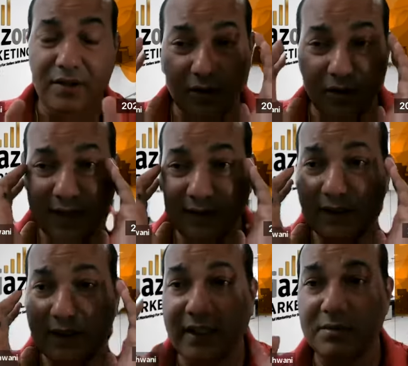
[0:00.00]
Don't
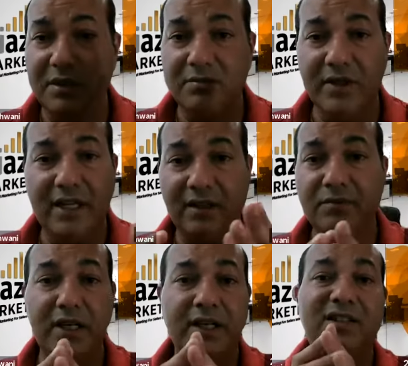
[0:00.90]
even think about making
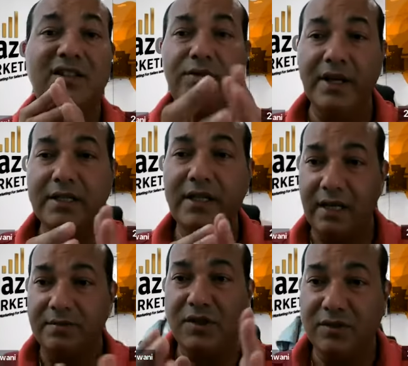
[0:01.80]
money 3
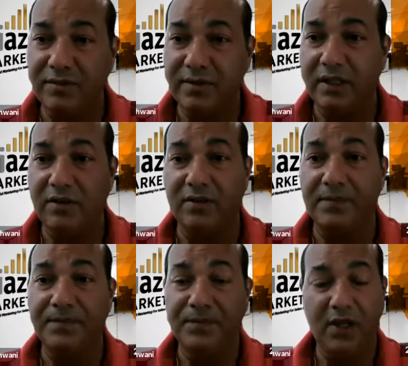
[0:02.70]
times you reload.
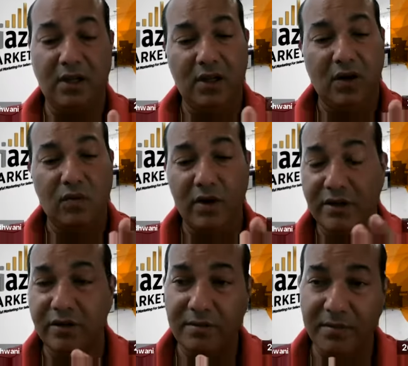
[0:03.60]
When
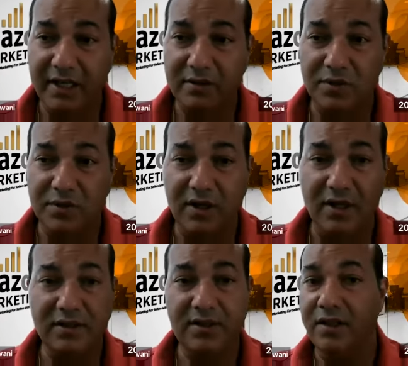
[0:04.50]
you're buying
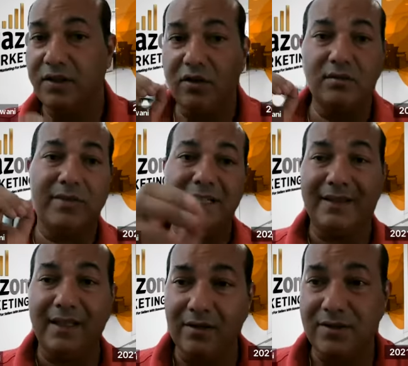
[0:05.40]
products, don't buy
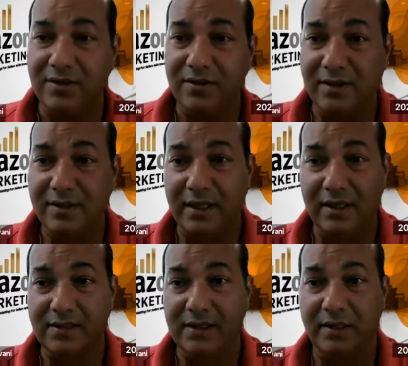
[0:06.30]
1,000 units at
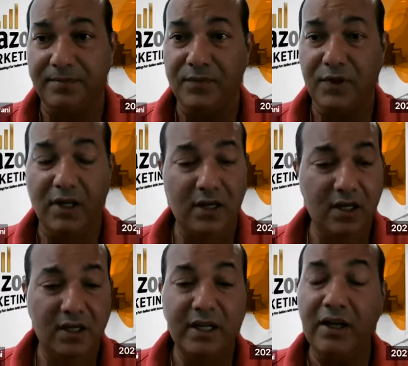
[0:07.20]
a time.
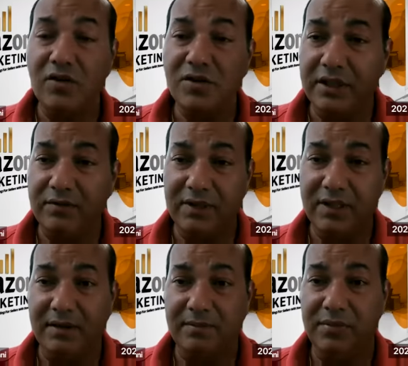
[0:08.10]
Negotiate with the
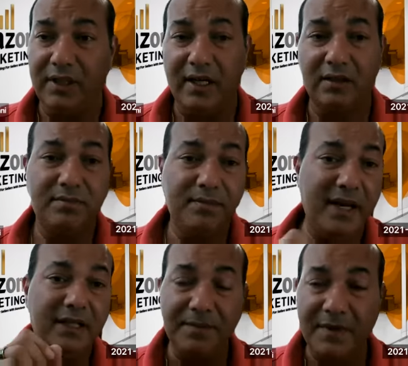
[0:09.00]
supplier.
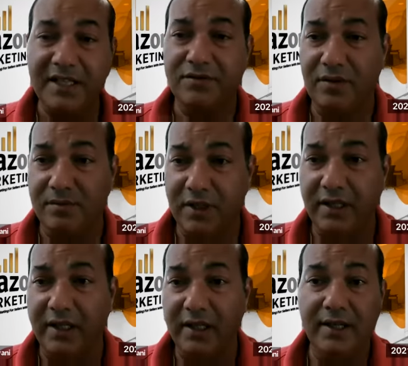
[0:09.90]
Pay them extra
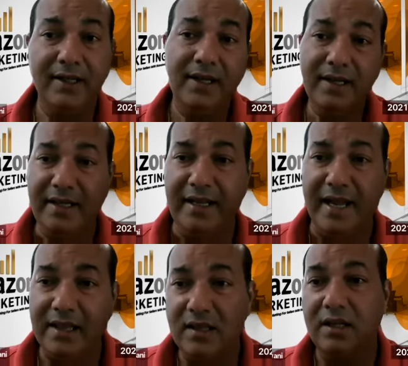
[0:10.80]
money.
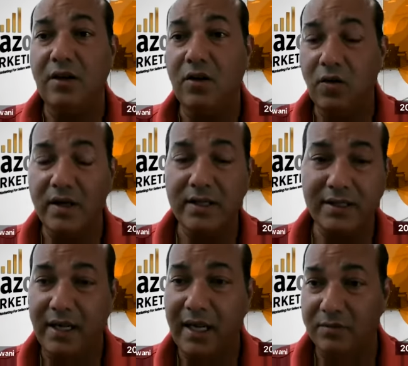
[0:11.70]
Get the
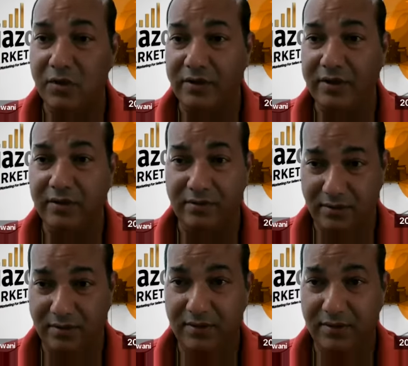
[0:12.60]
lowest MOQs.